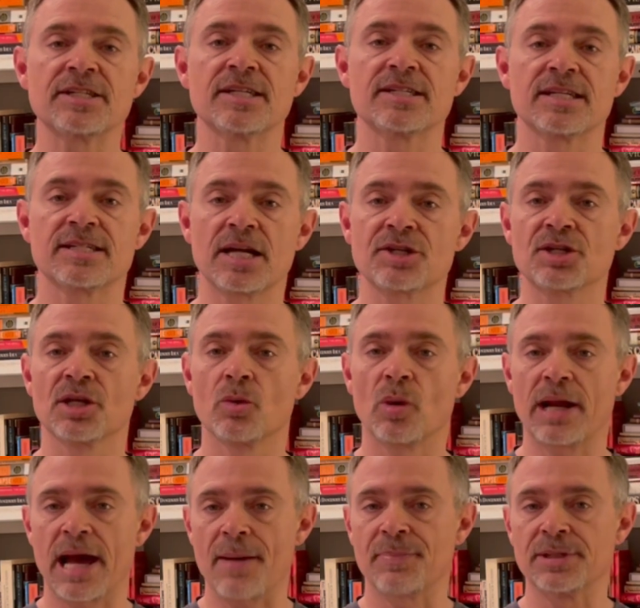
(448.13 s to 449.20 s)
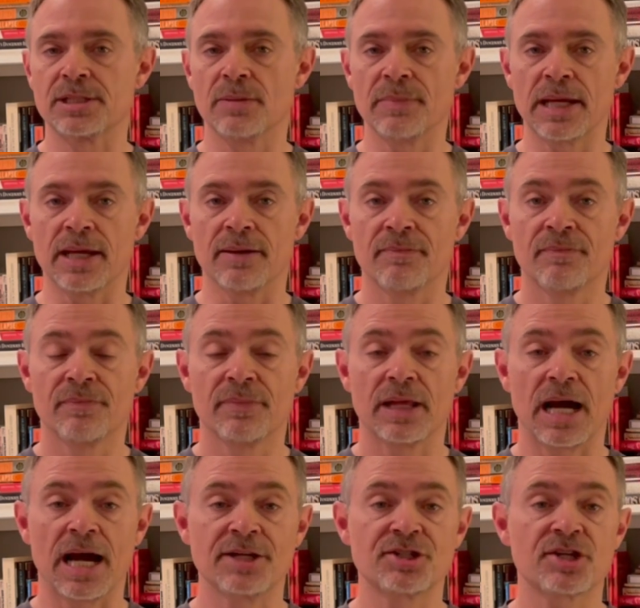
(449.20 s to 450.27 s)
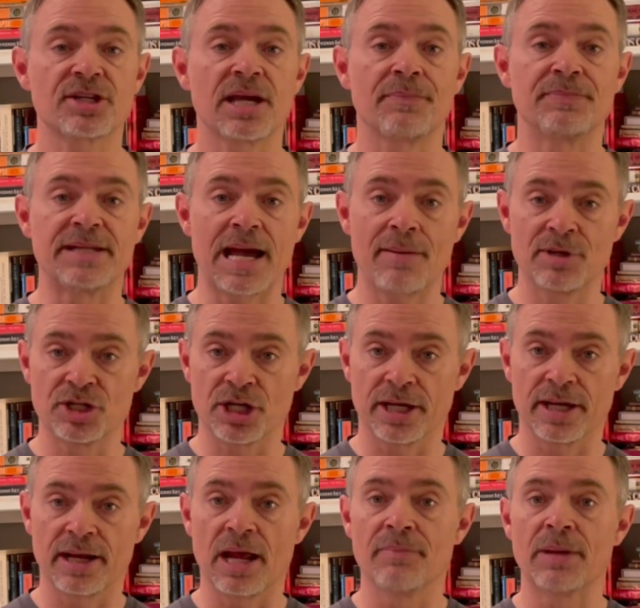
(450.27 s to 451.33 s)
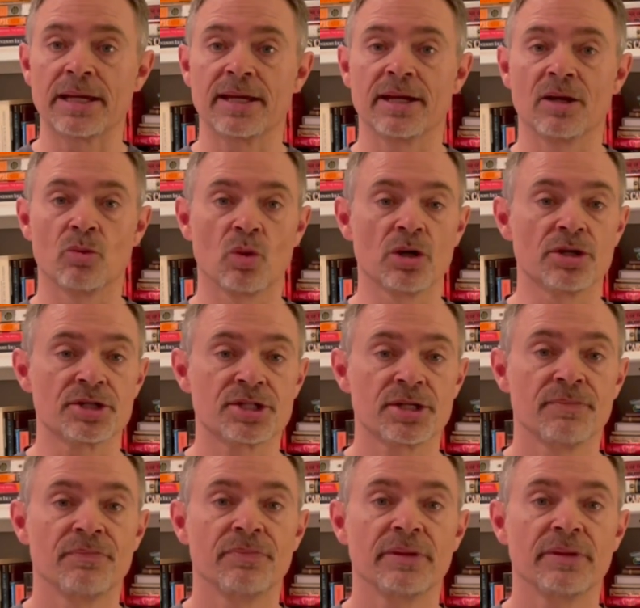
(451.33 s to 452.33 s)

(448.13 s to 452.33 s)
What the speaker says: is essentially what happened to me. I just kept damaging it and making it worse.